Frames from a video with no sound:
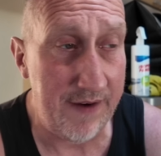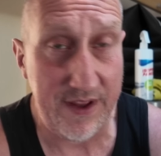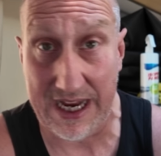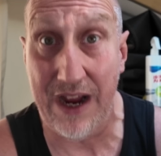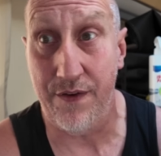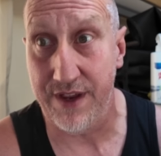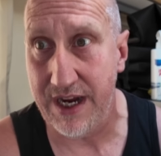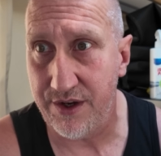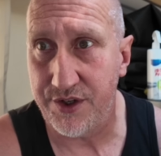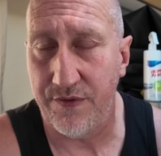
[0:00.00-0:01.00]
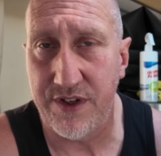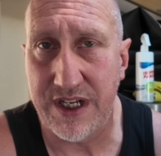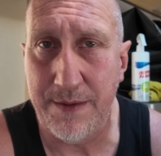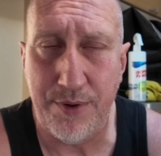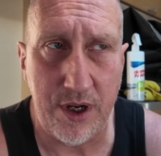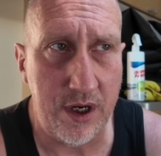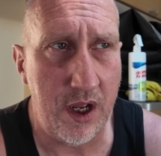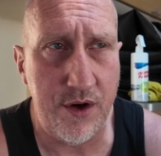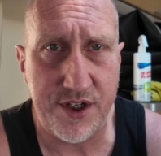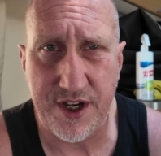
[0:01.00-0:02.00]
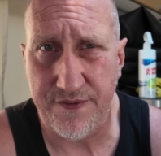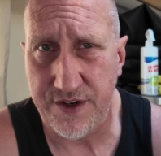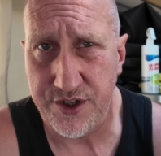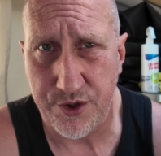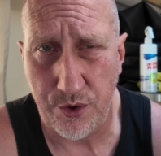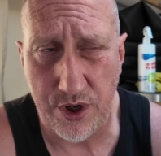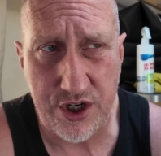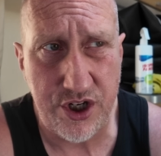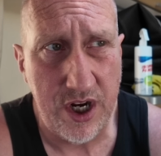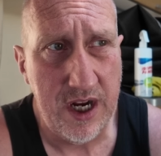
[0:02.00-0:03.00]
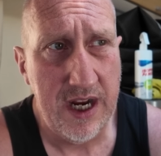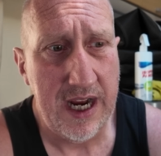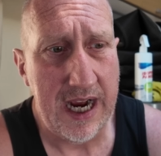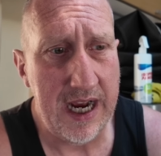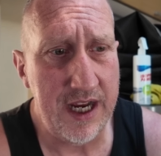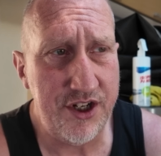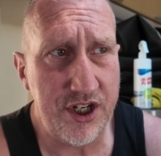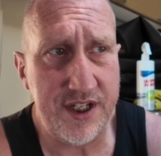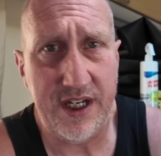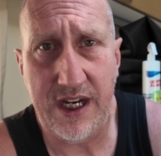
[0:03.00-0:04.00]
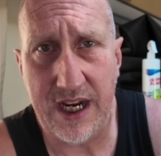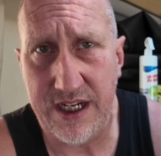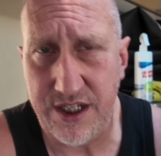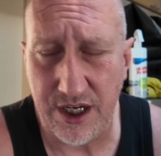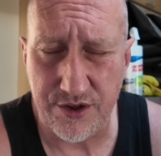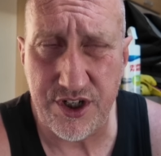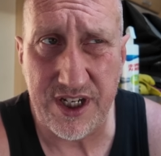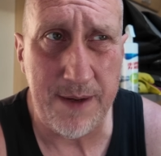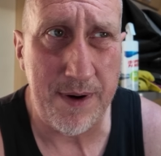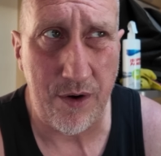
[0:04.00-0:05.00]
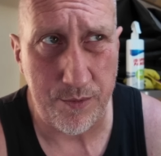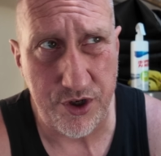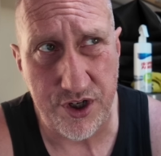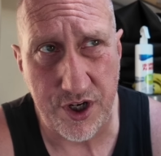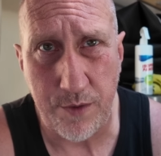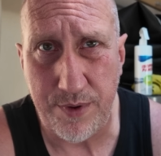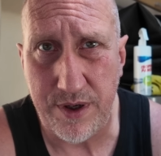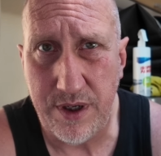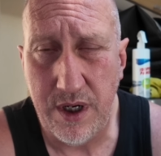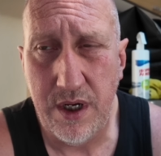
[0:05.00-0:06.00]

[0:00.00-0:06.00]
everything out of the house, obviously, put a load of stuff in storage, just in case, just to keep our options open.